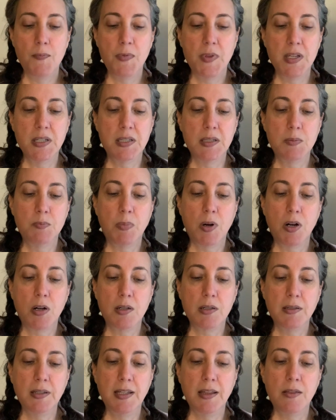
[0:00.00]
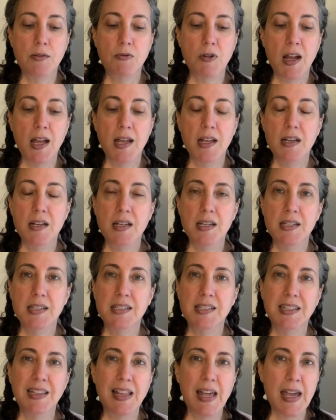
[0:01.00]
The sparkly thread
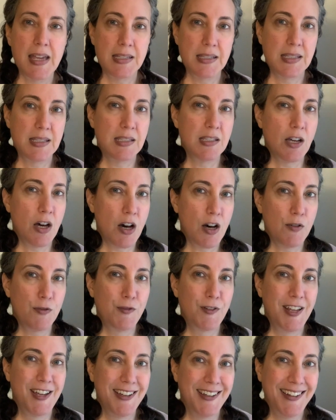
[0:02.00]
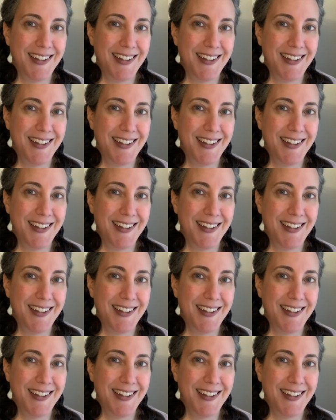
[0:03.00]
is less soft.